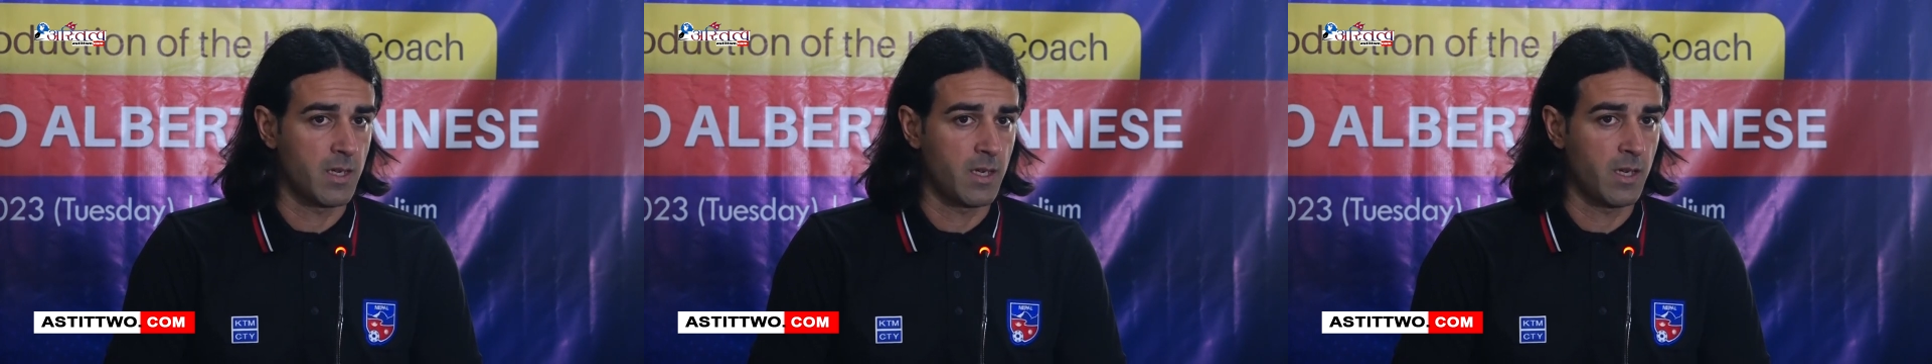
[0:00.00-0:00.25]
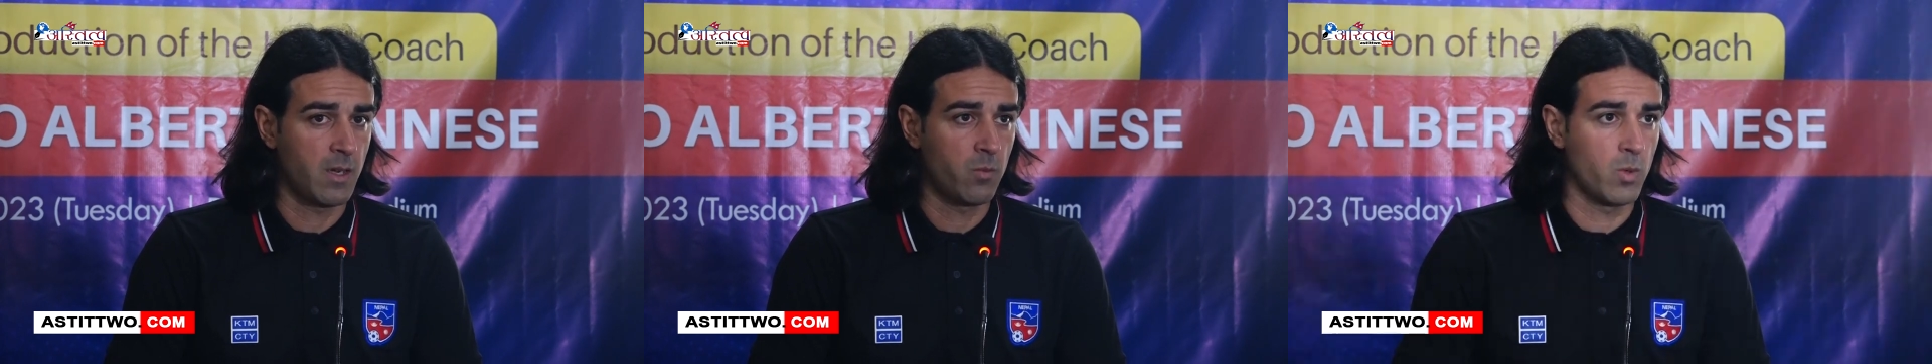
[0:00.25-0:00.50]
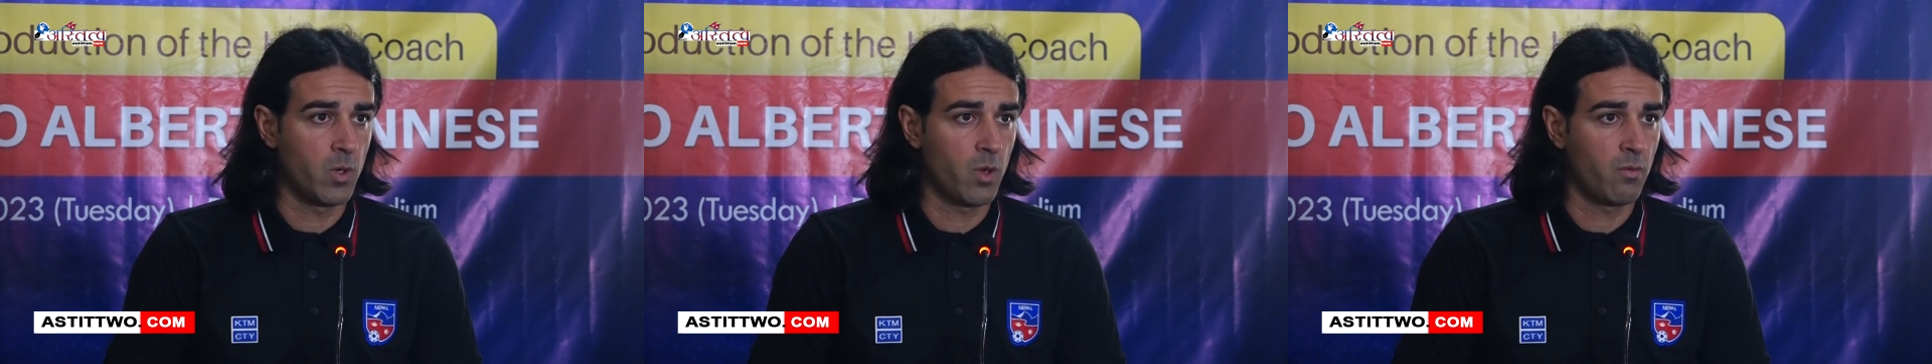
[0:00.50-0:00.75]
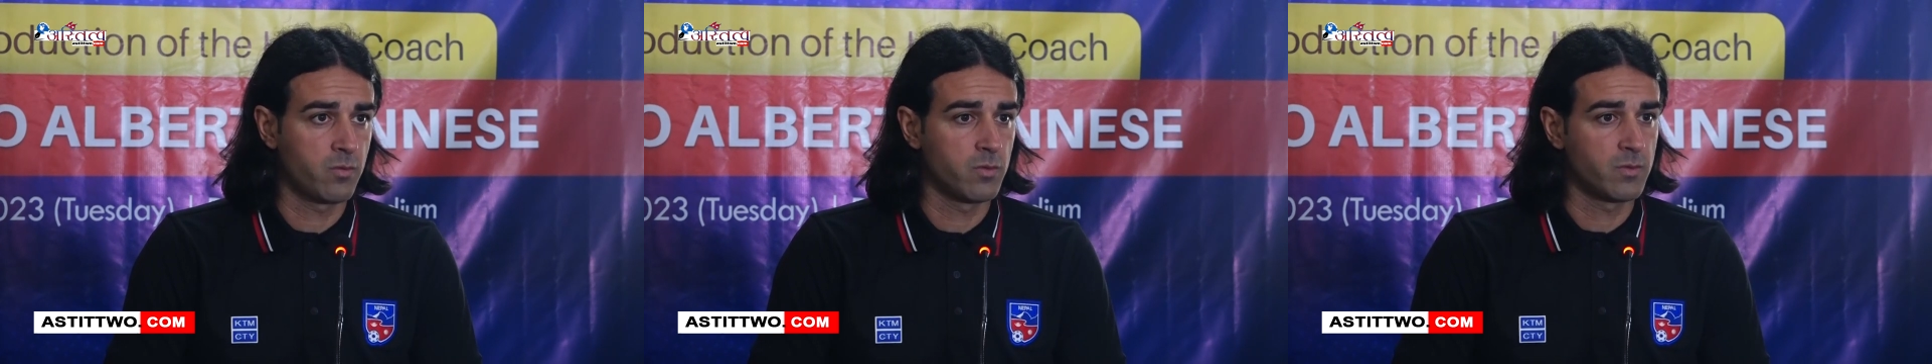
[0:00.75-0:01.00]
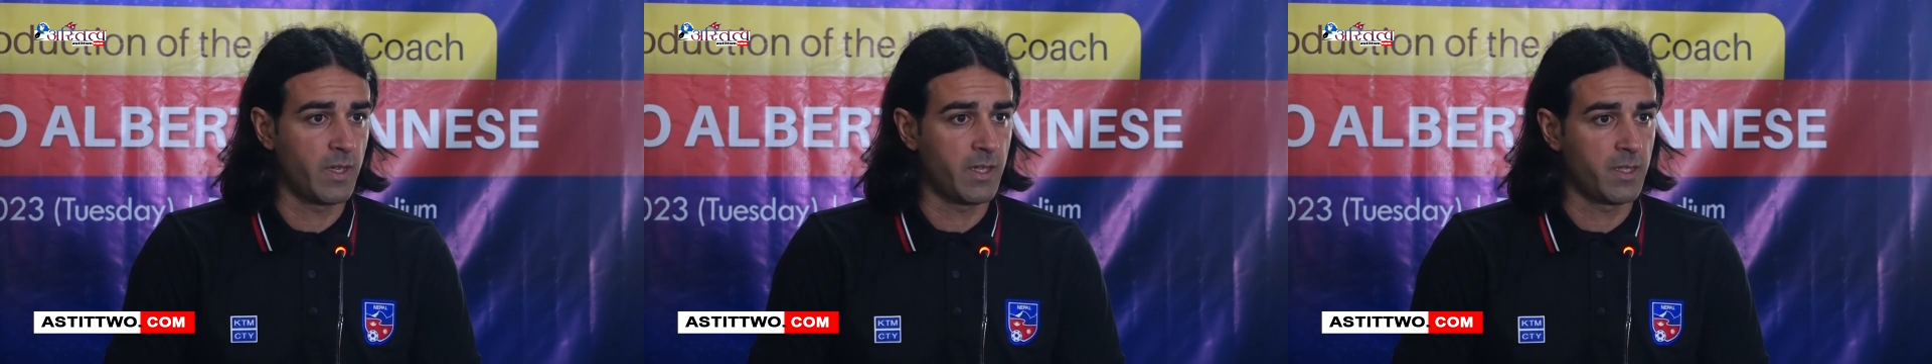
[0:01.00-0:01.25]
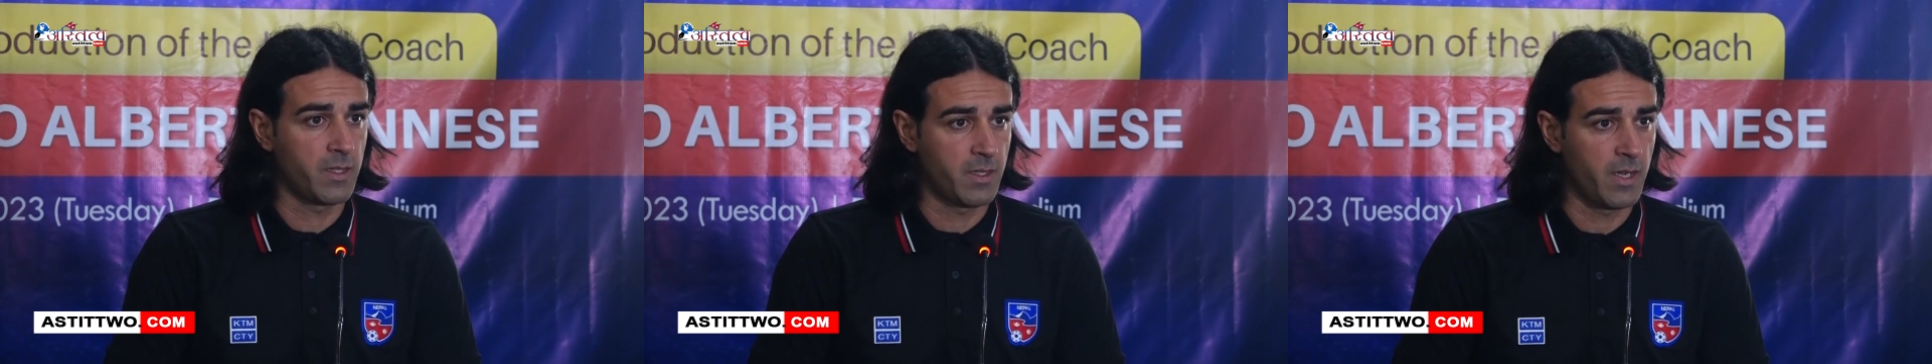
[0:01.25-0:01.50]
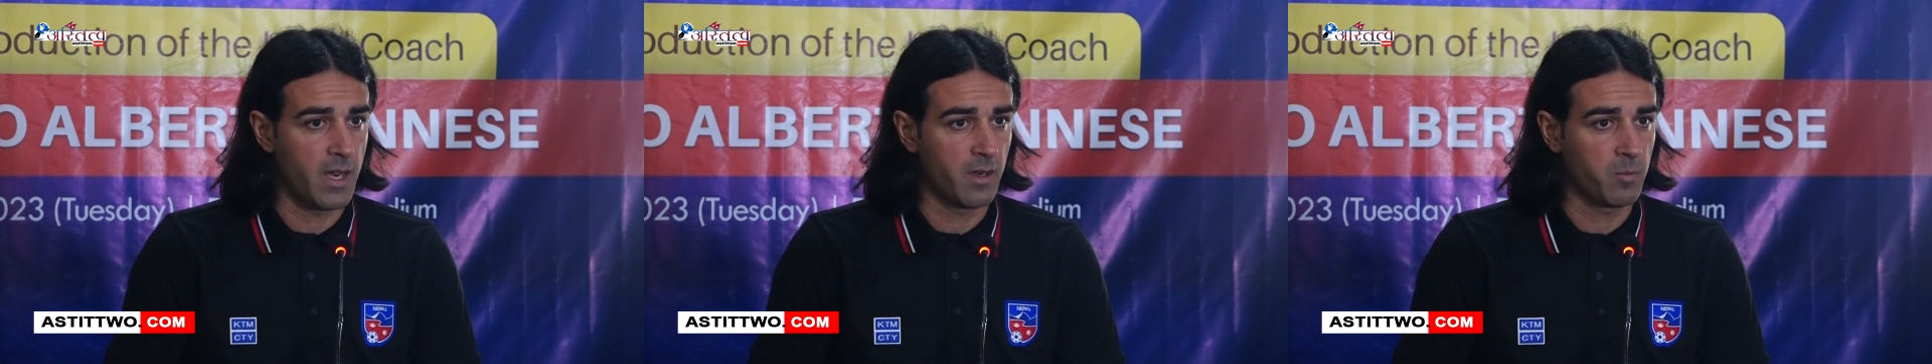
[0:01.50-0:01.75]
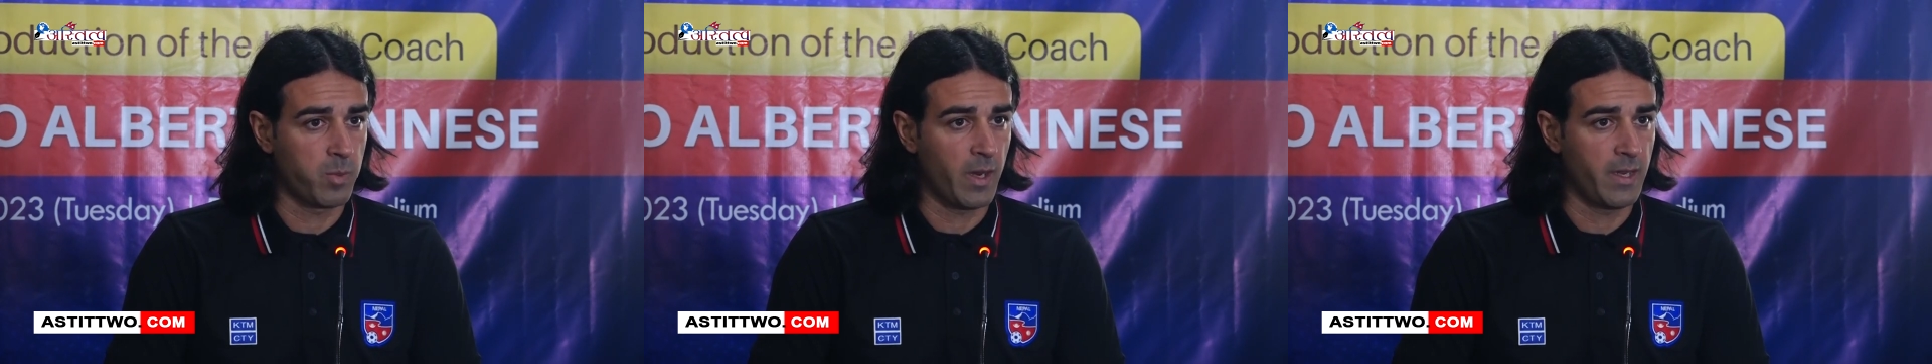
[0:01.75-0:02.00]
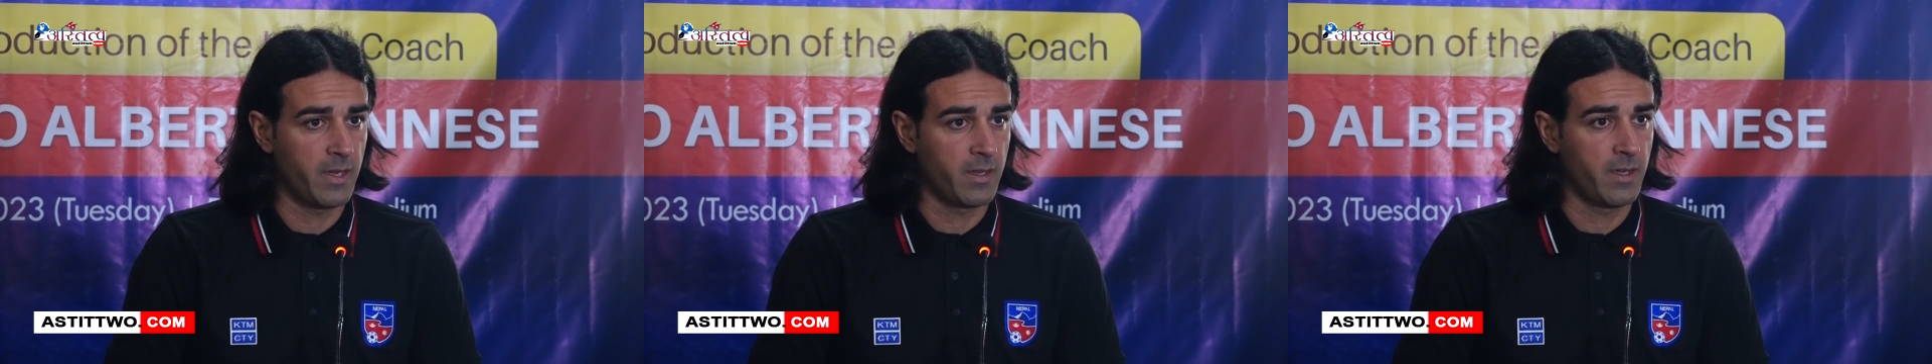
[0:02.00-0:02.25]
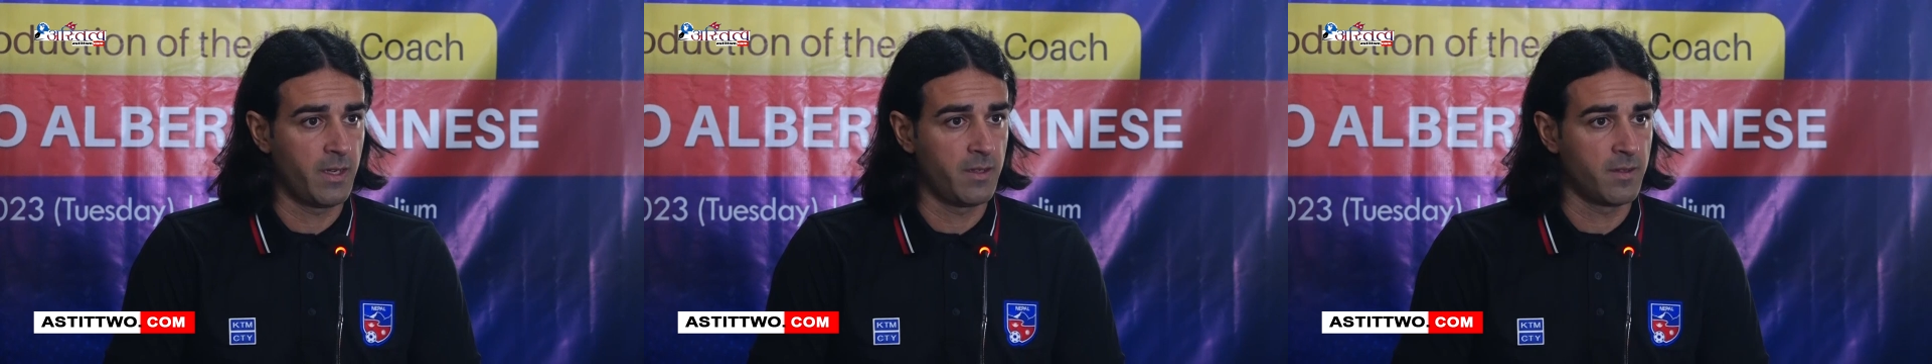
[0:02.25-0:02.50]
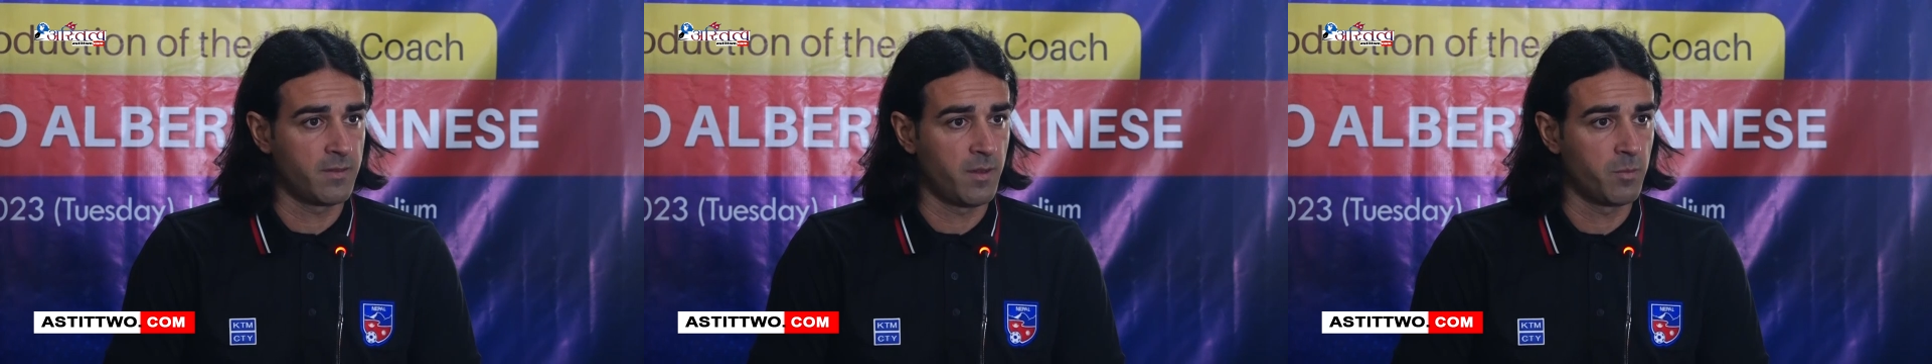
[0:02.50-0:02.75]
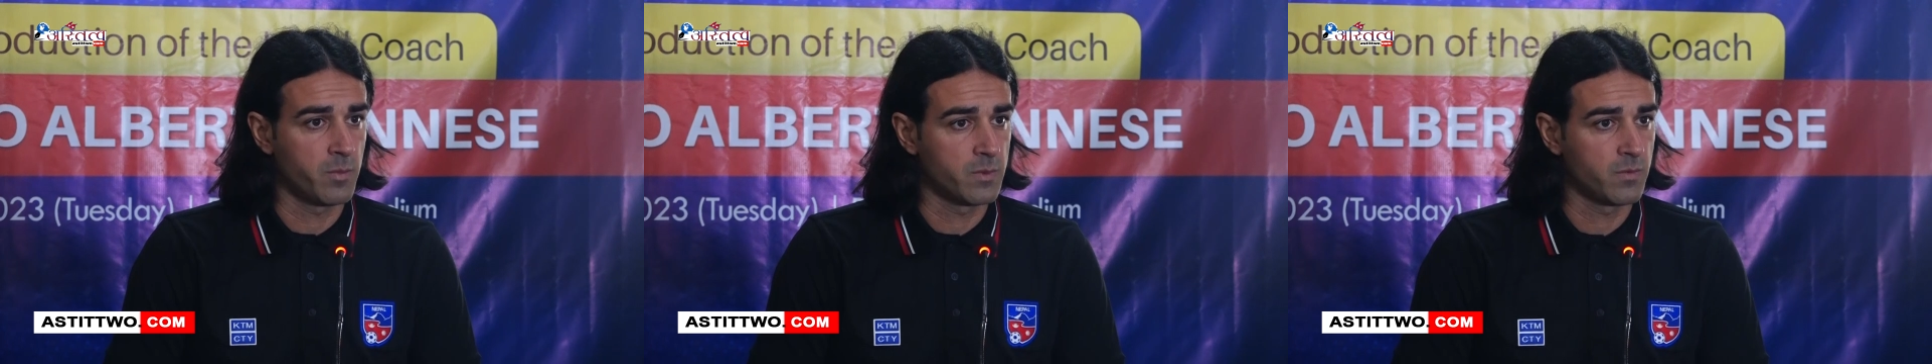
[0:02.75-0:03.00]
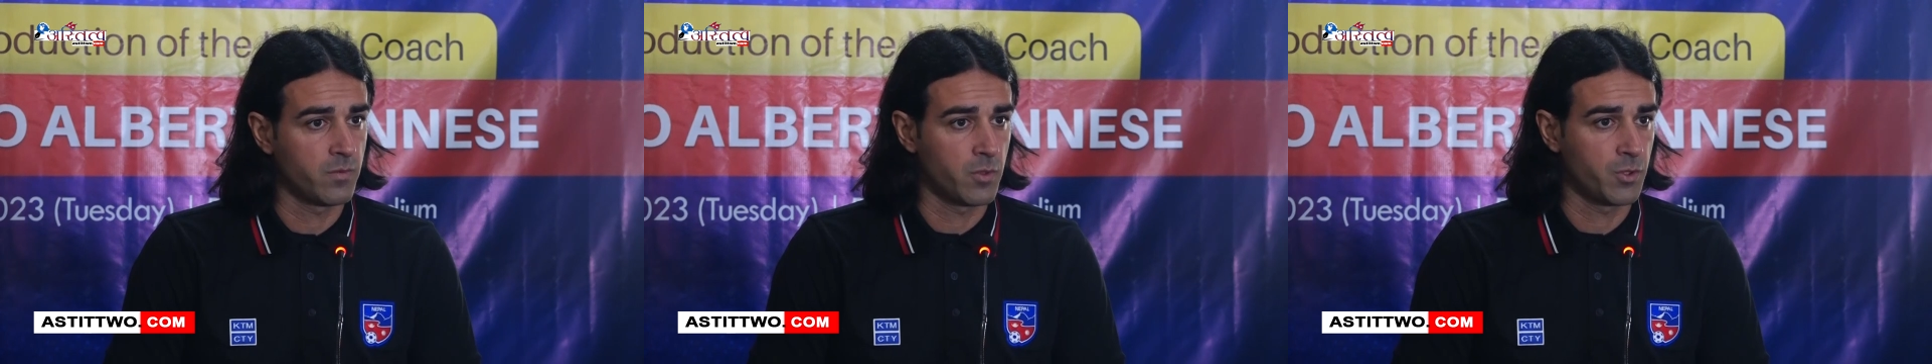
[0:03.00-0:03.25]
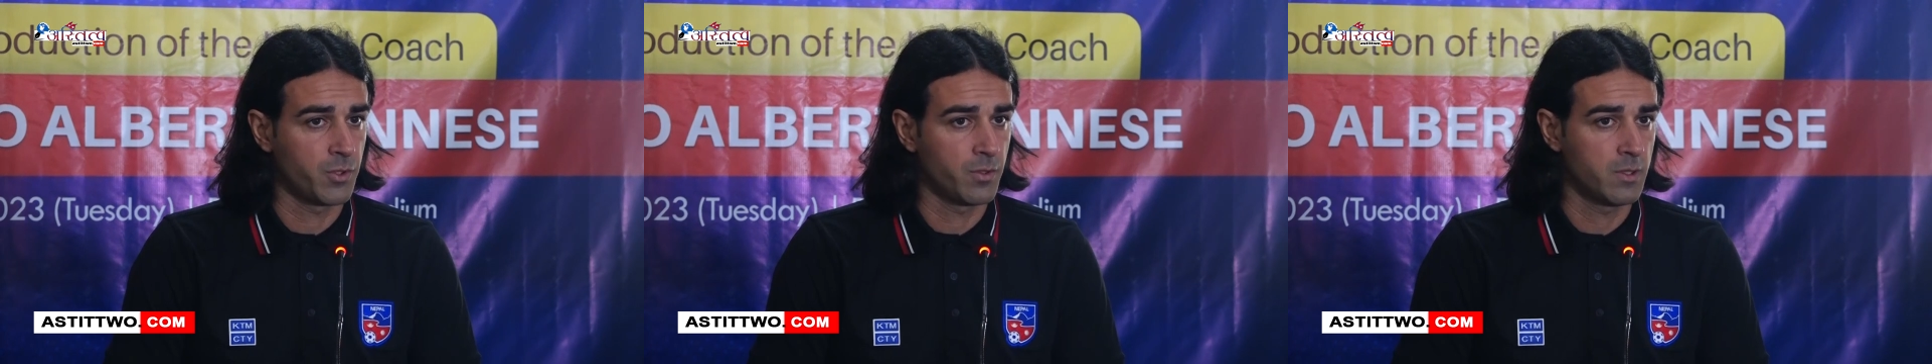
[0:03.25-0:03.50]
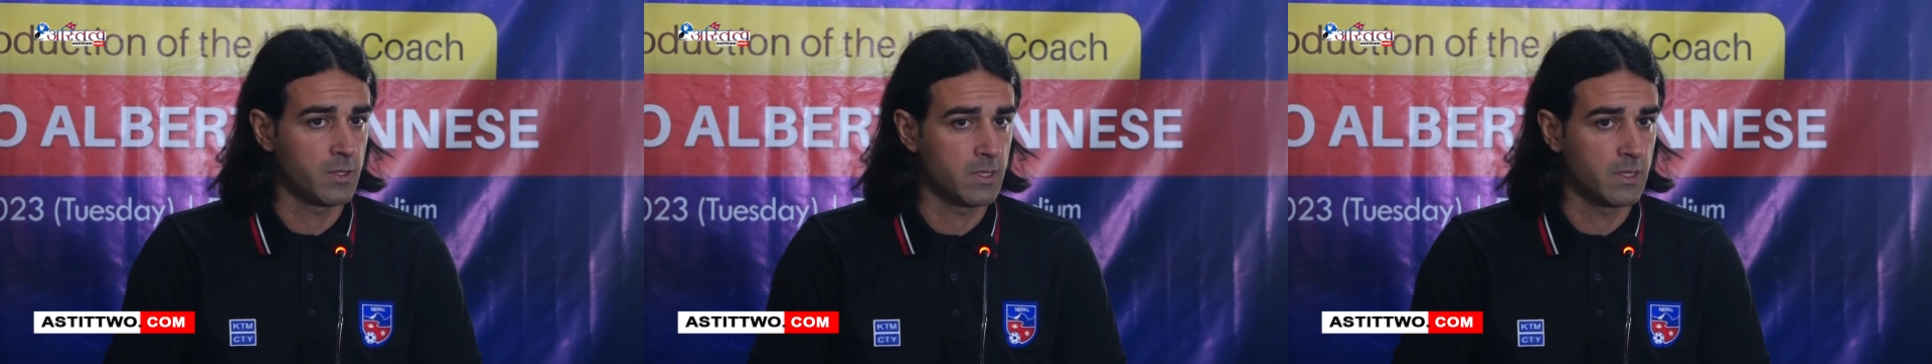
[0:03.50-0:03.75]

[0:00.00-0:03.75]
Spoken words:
I would love to take young player in the team for sure,